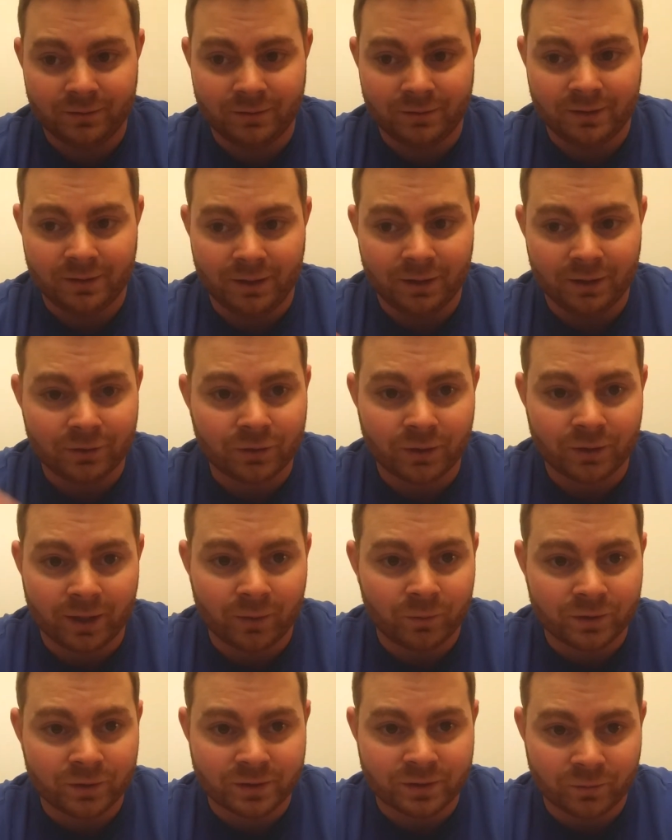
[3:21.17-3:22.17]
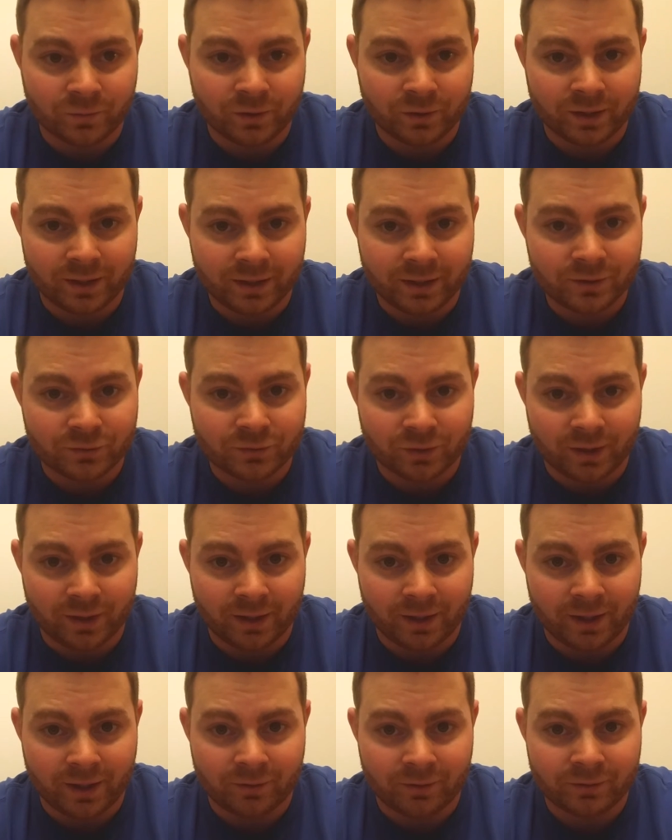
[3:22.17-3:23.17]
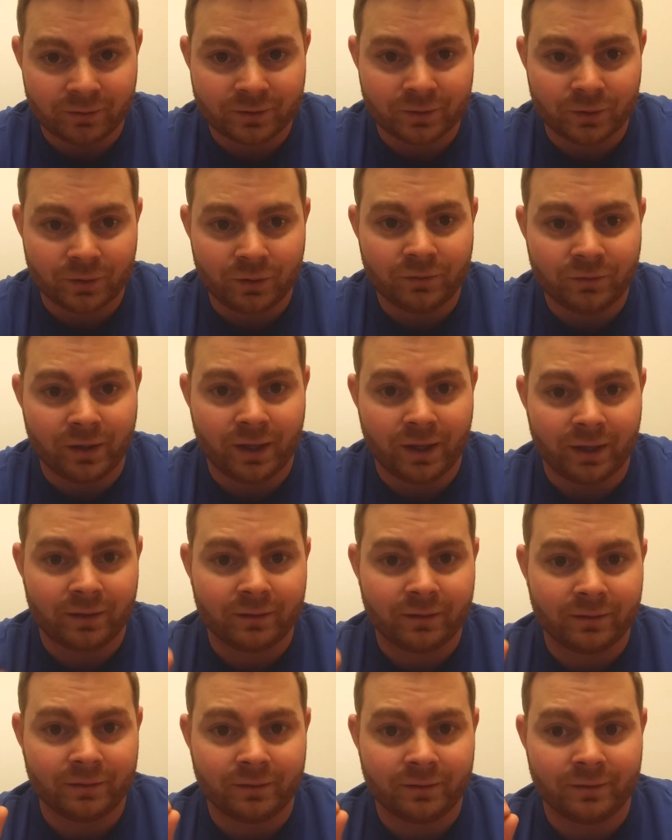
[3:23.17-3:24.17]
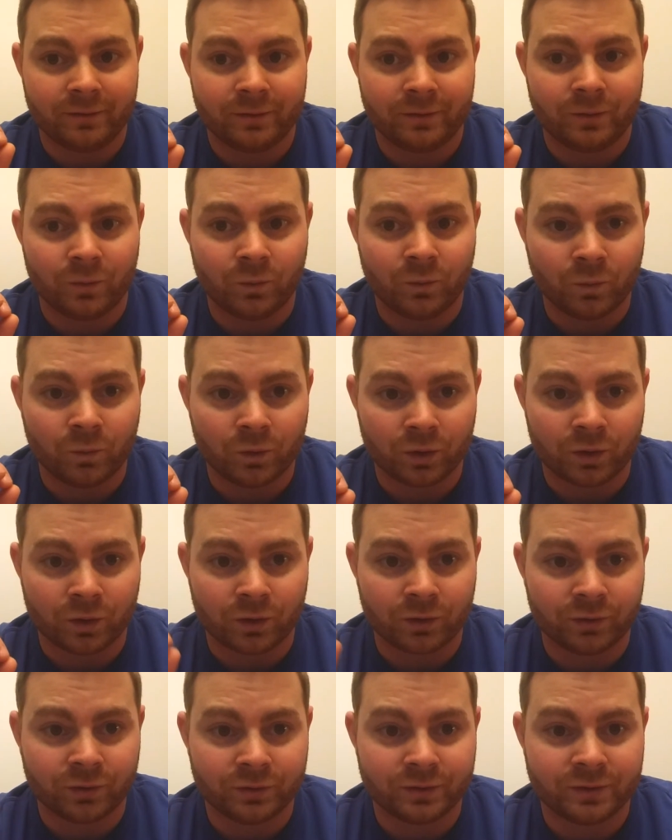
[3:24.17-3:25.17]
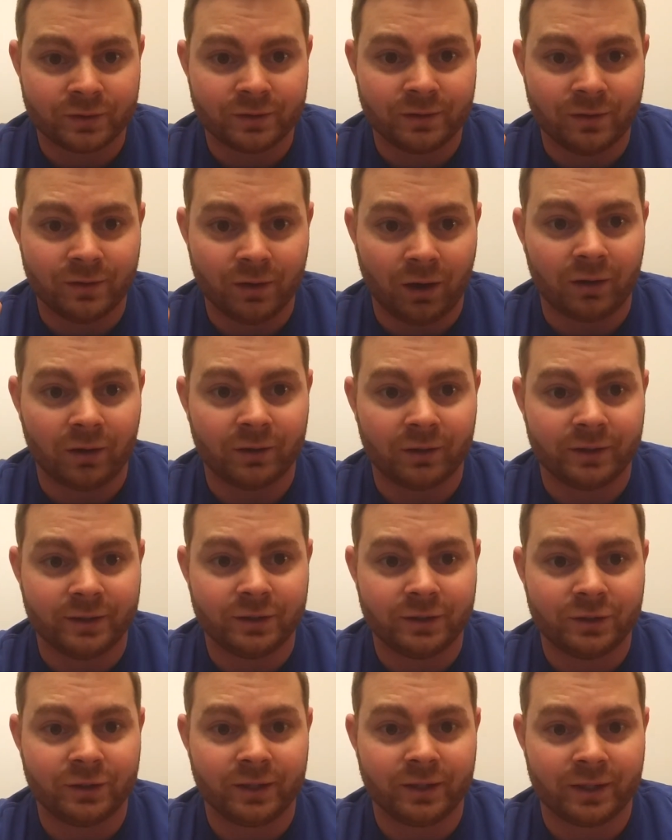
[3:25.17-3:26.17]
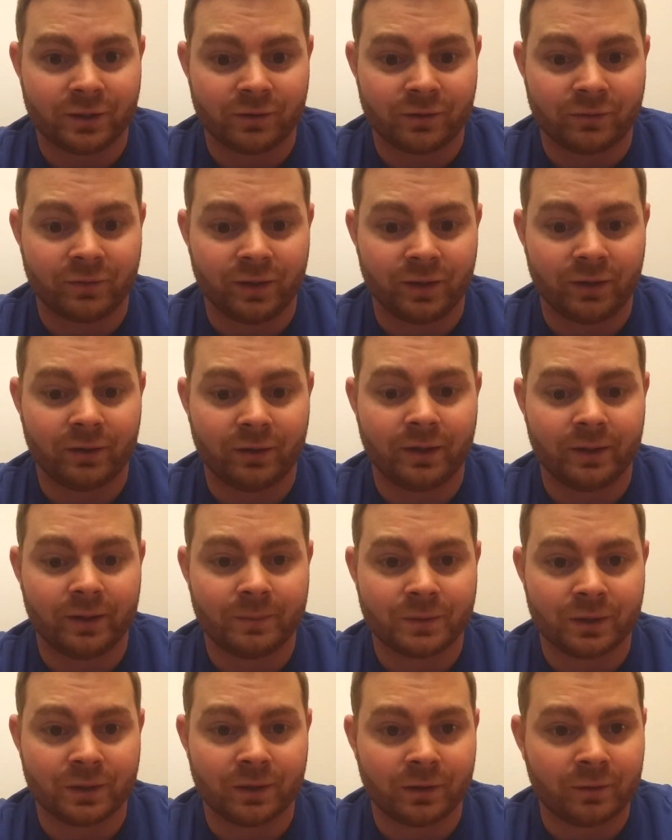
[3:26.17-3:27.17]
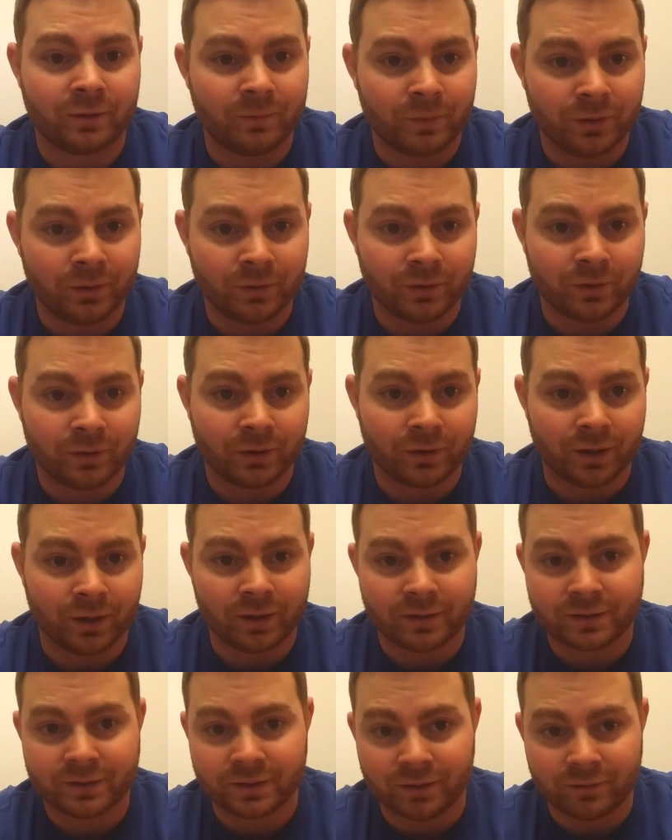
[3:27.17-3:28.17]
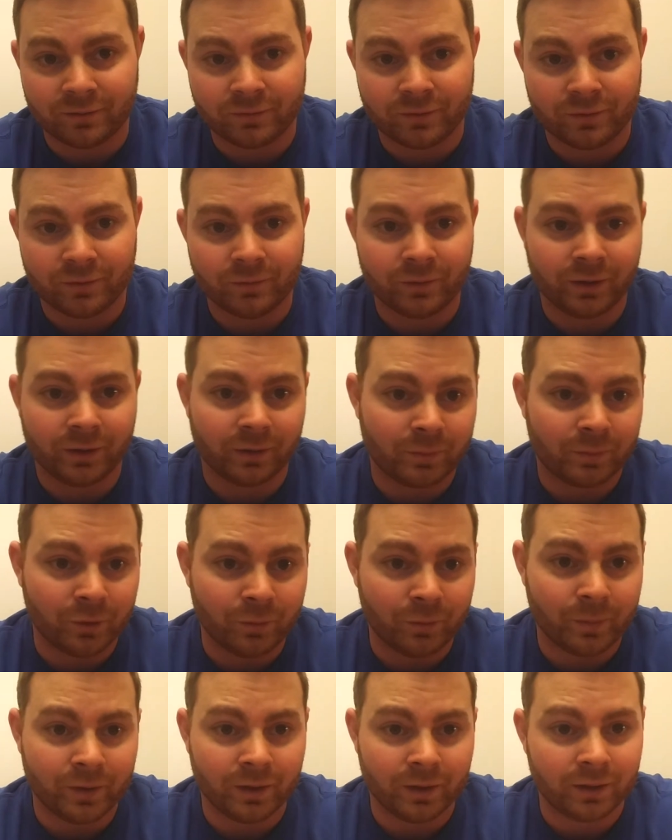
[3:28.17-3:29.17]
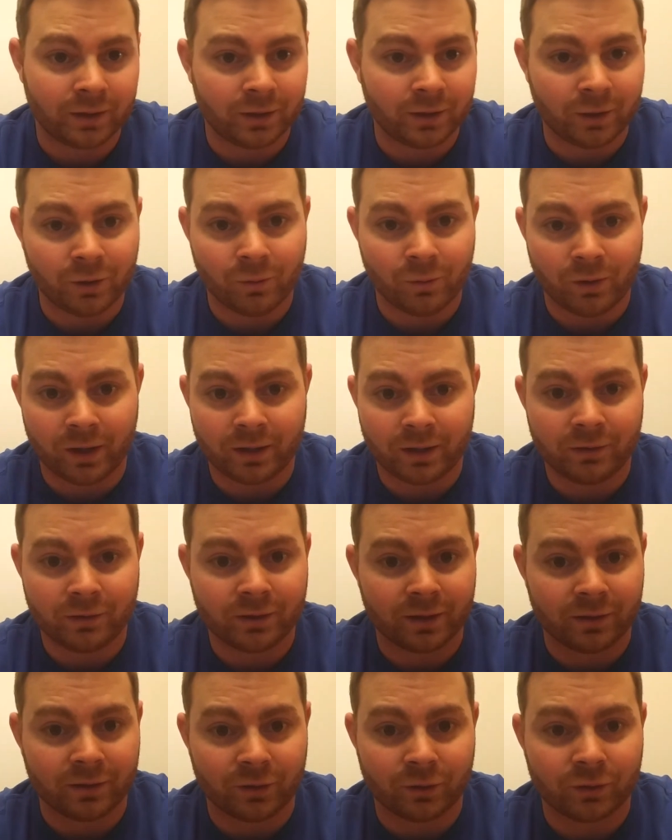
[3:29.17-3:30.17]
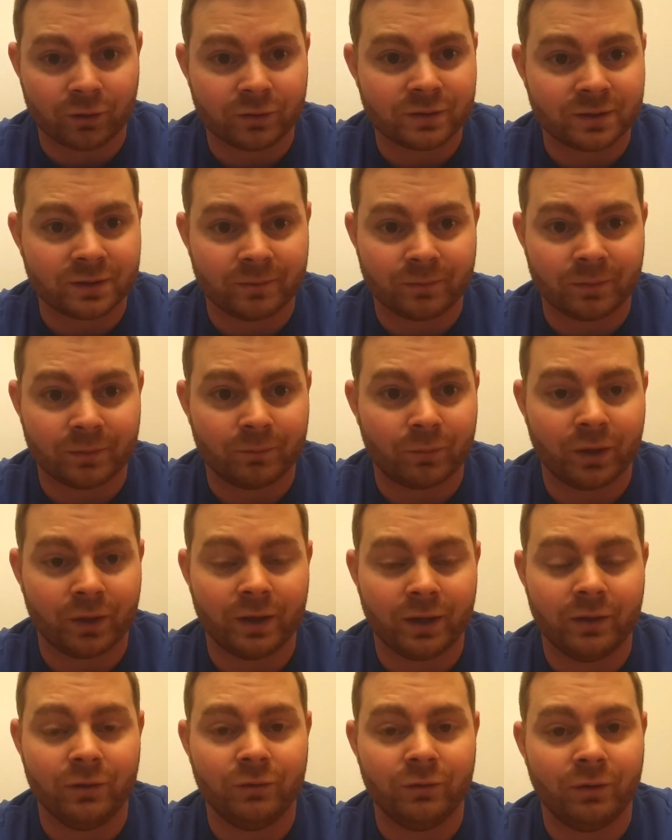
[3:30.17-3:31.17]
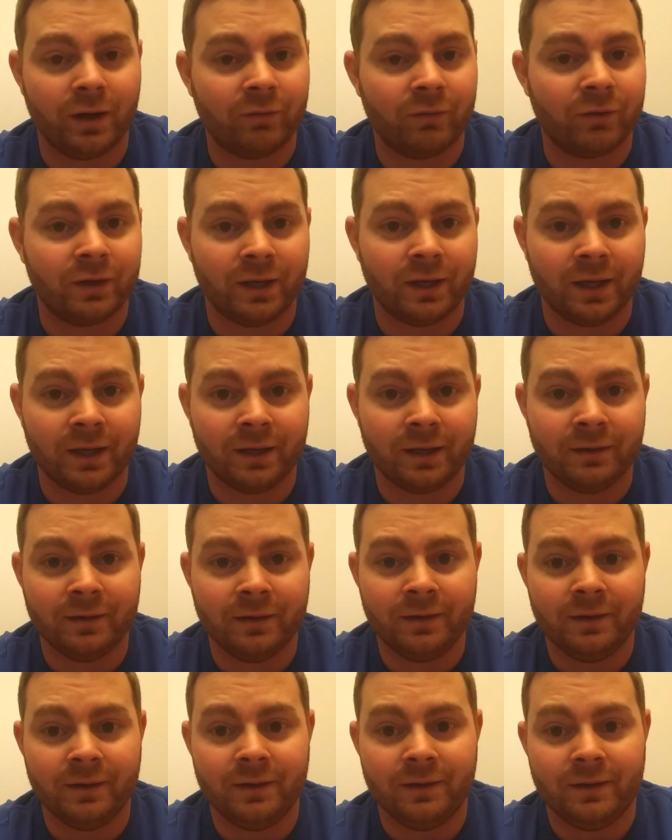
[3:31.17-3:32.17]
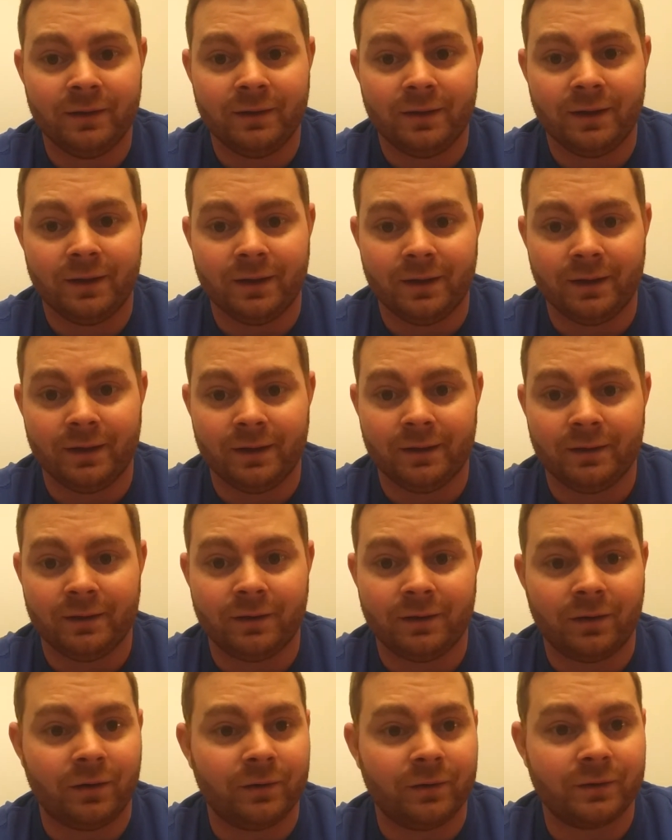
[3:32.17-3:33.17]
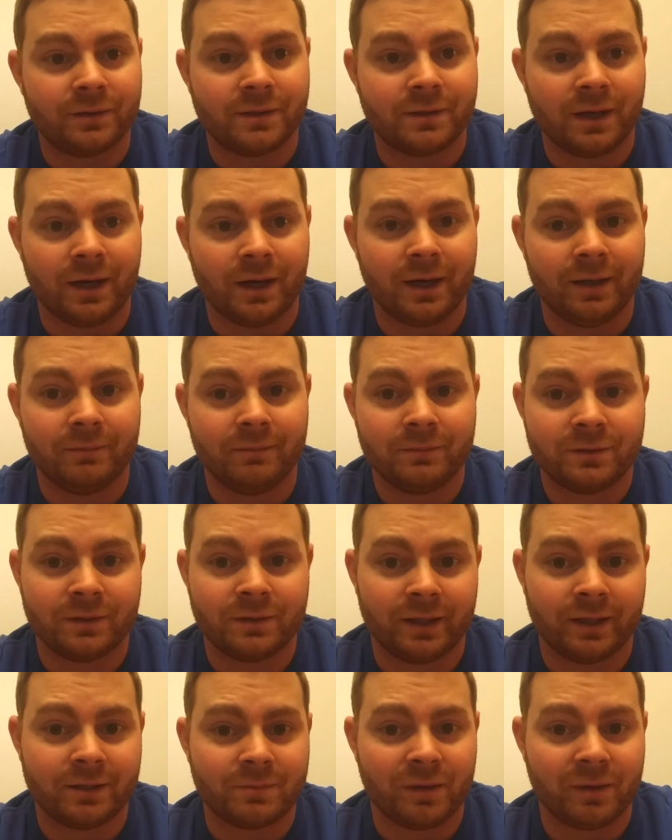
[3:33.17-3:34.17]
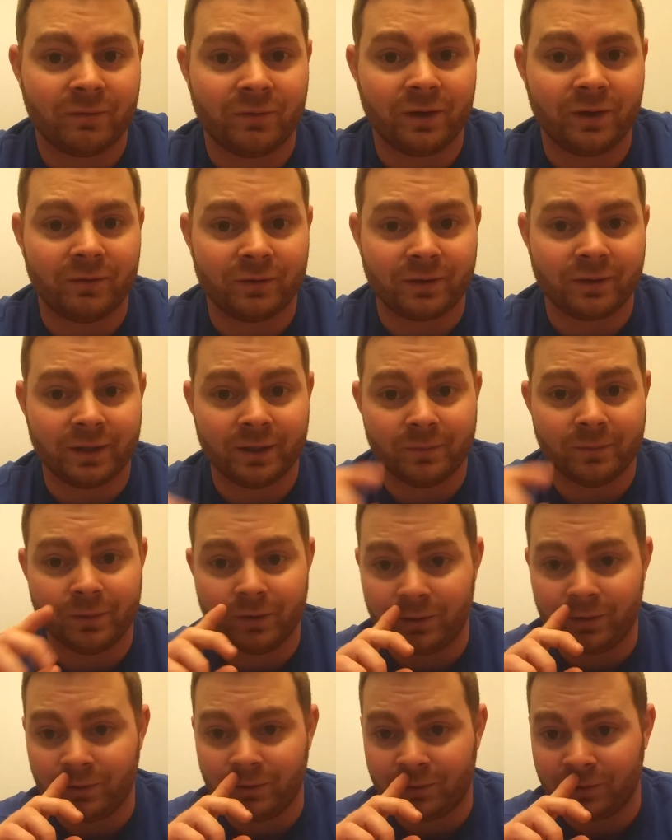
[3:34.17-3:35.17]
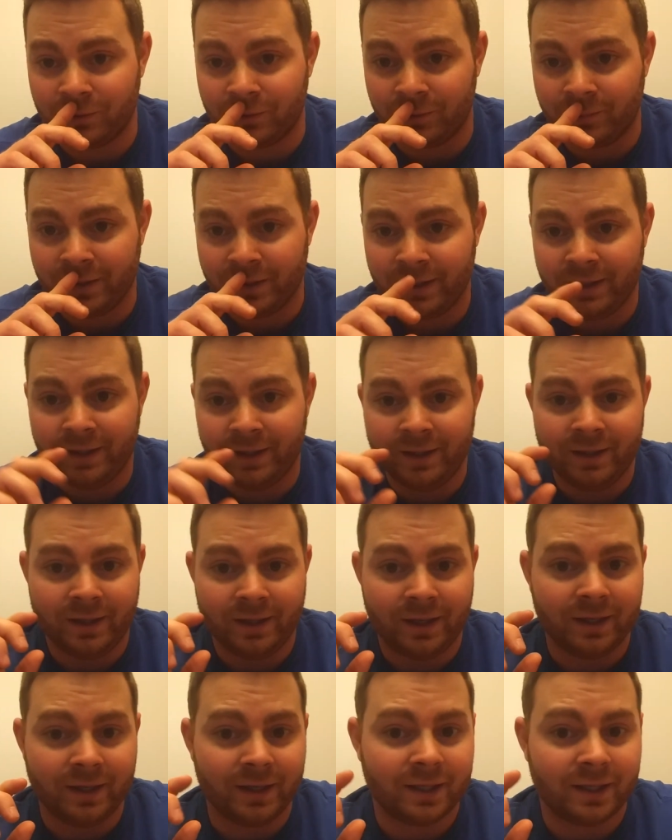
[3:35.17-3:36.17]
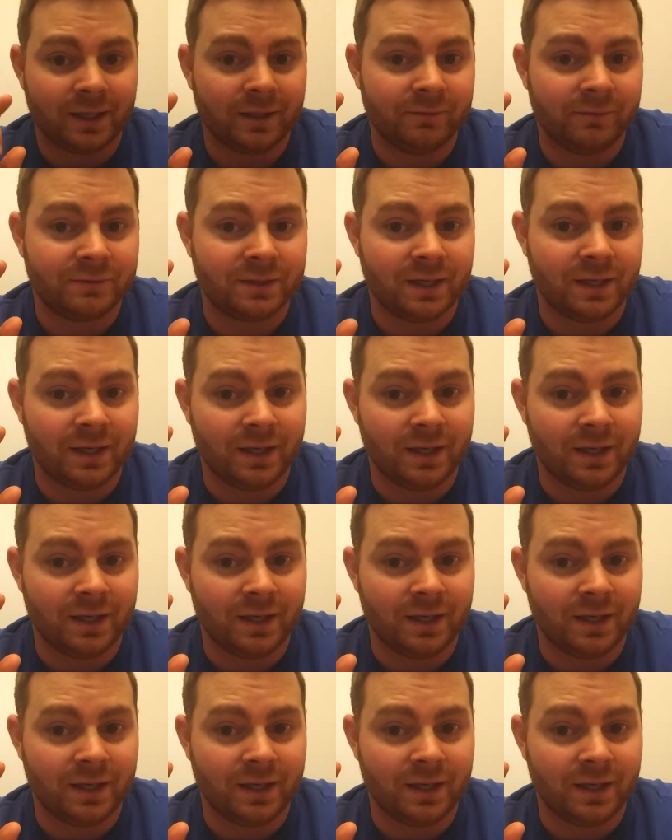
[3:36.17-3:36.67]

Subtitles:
the internet wasn't what it is right now. So you've got the world's knowledge at your fingertips on a computer, on a cell phone. When you're pooping, you can go on, you can learn something brand new every day, all the time. So that's my favorite thing about YouTube. And it gives